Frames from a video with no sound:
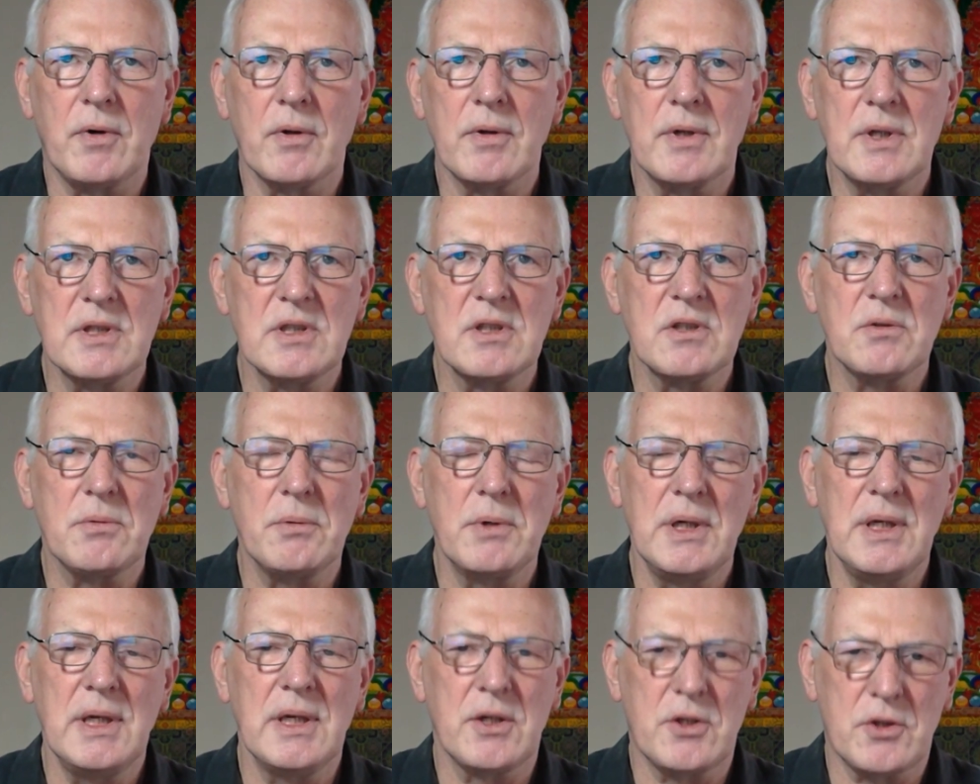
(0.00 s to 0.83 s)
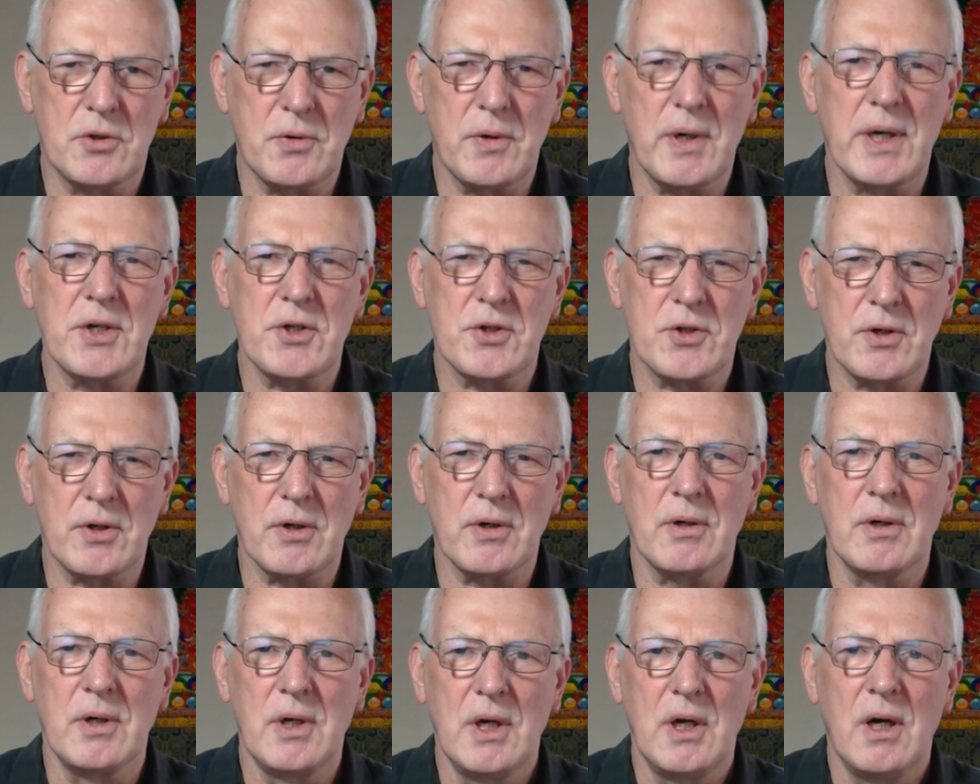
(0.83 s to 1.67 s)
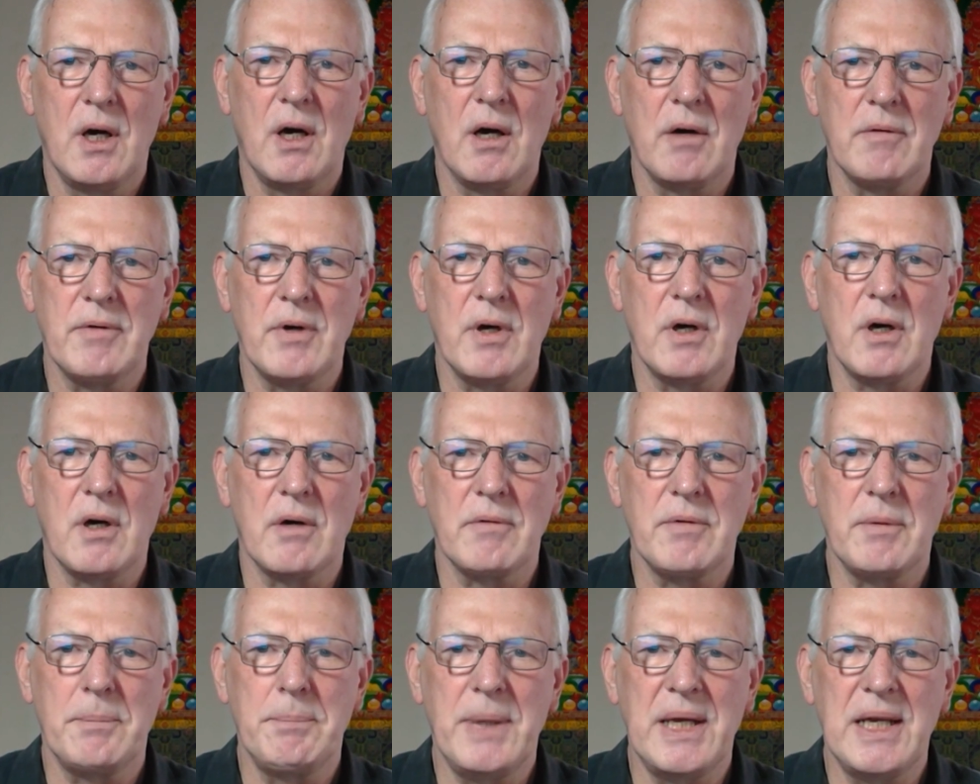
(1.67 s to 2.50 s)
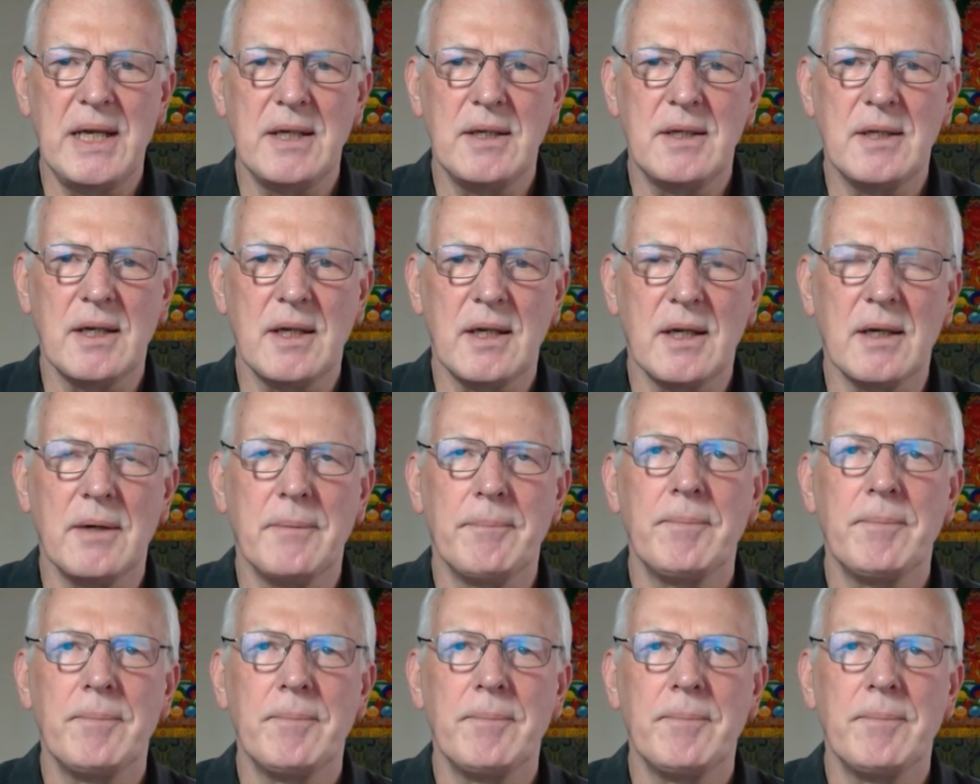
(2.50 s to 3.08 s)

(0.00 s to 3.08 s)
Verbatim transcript: This is really a treasure of a painting.